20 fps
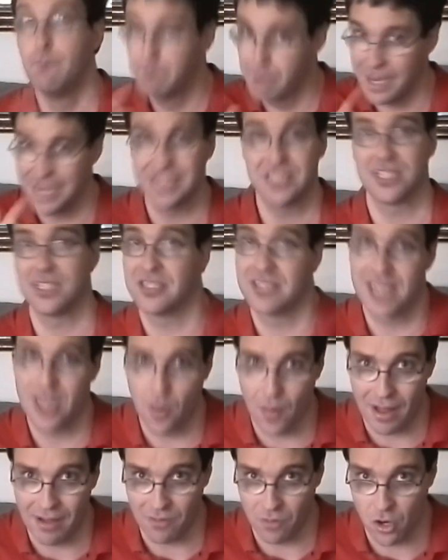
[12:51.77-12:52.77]
But it's a
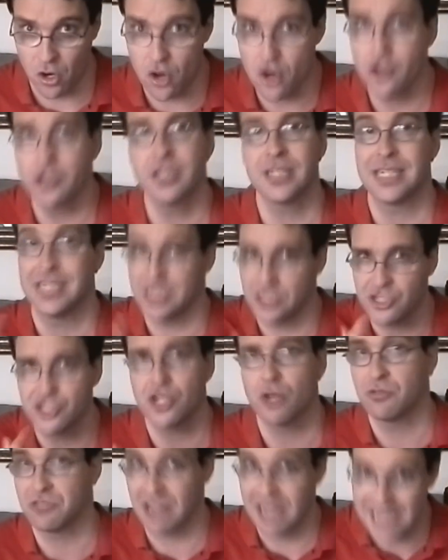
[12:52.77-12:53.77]
skill I learned, and it
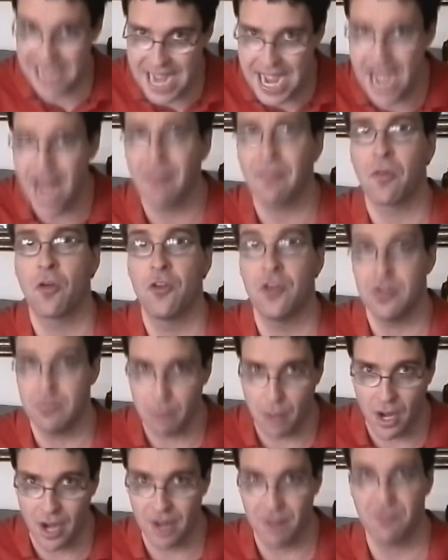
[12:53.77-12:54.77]
shows I can learn and
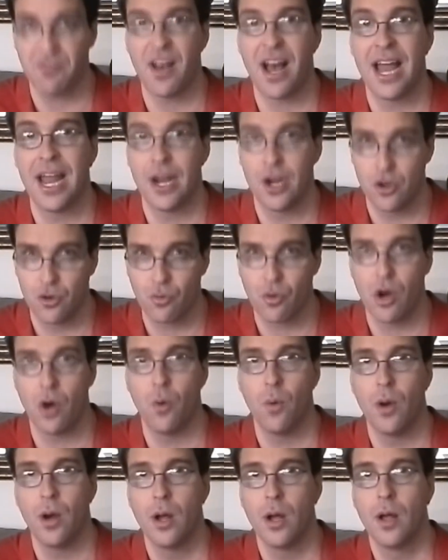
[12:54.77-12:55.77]
modify and grow.
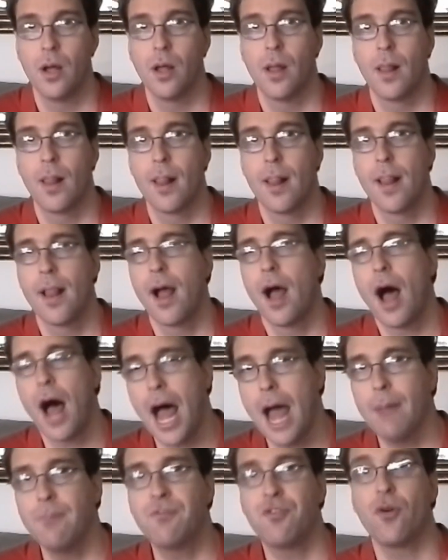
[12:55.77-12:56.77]

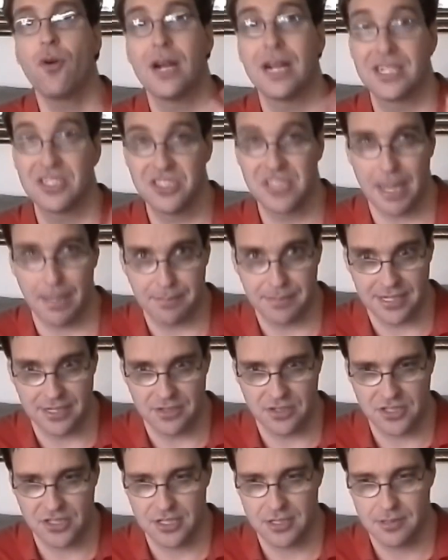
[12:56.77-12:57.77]
I'm for
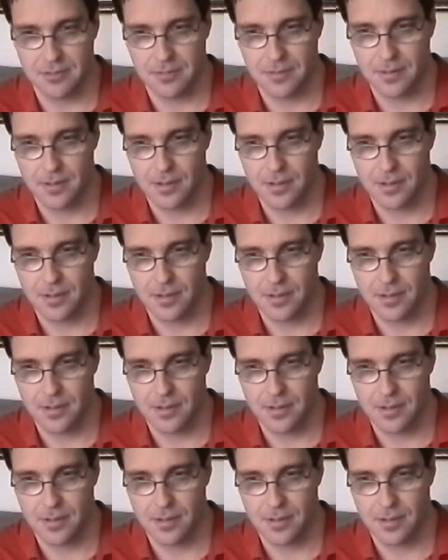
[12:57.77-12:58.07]
acceptance.